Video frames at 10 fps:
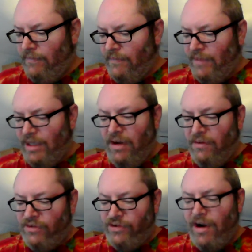They don't
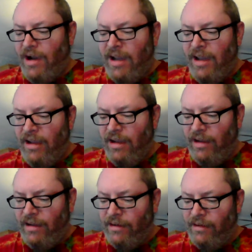try
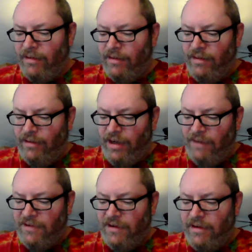and
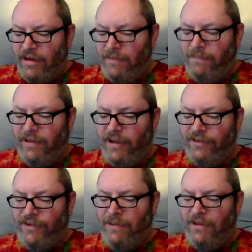cover it up like
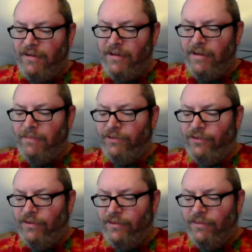some other labels
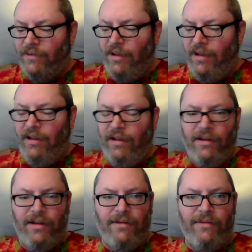do
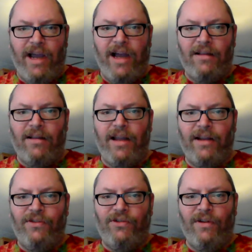and act like
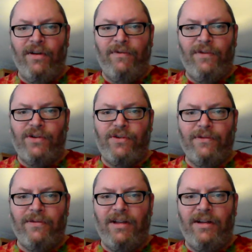it's an official
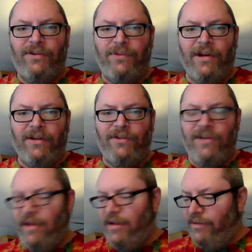release when it's
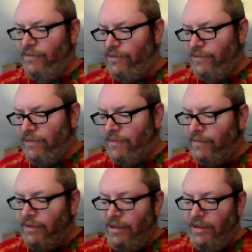not. So
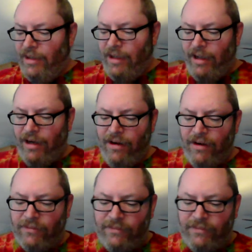I don't know.